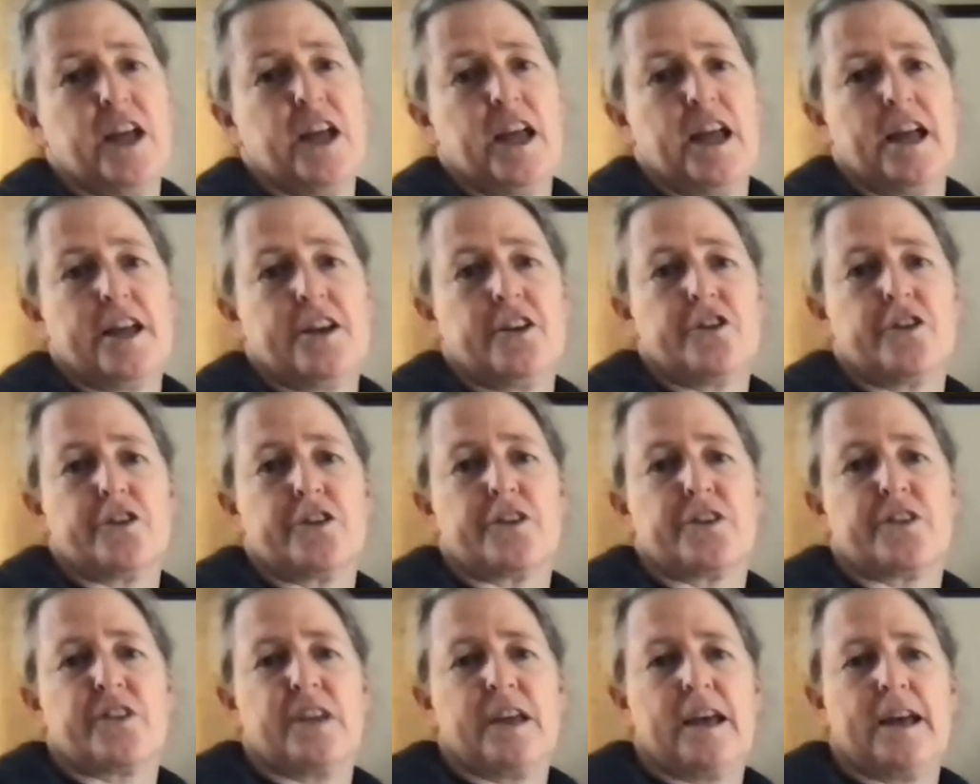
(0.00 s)
and
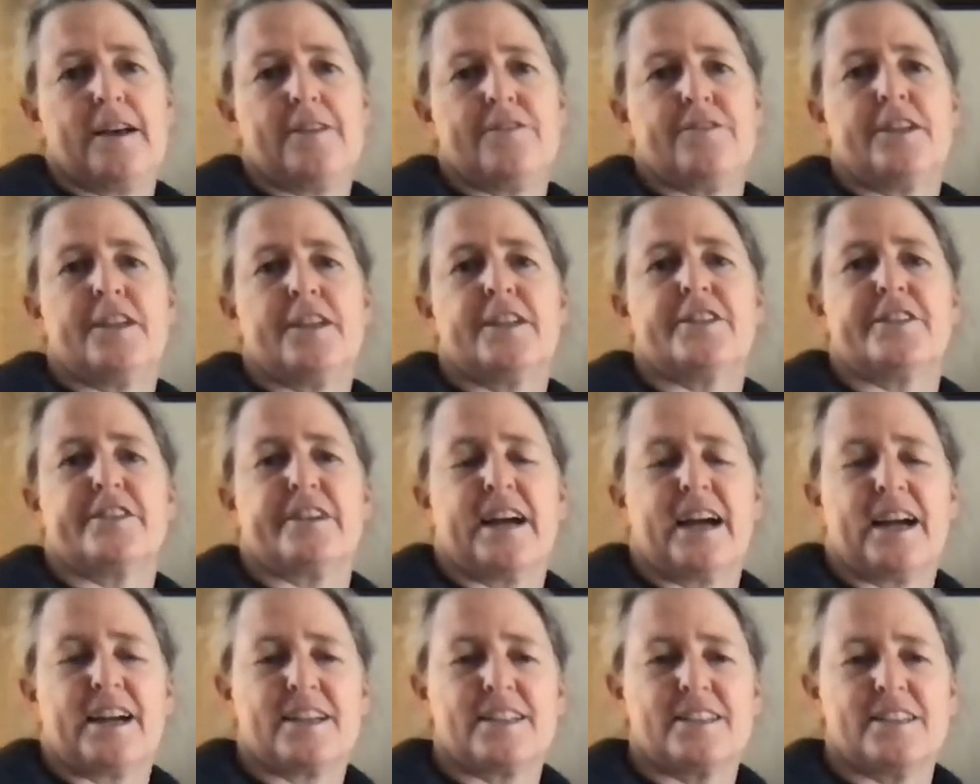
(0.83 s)
Earth have
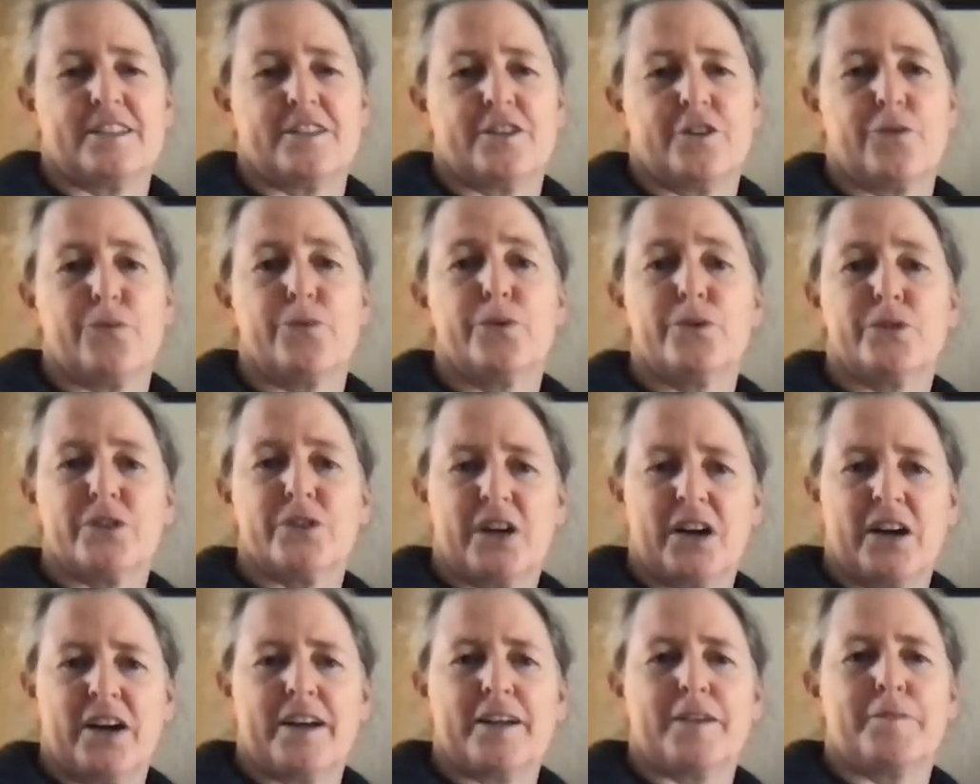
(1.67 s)
interacted through
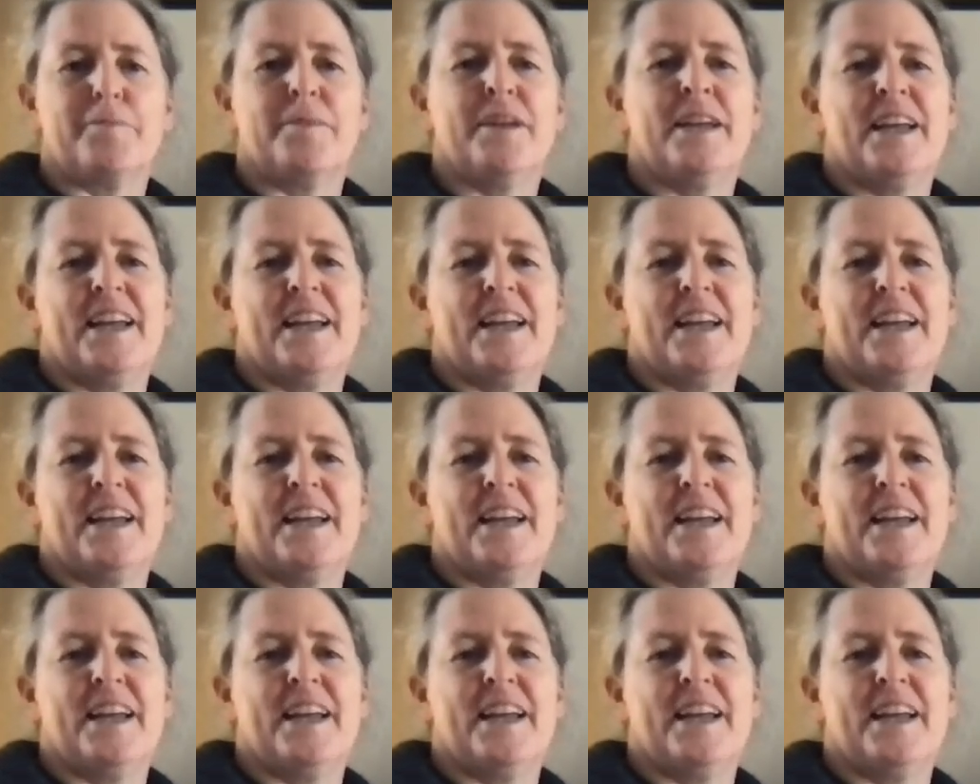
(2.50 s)
time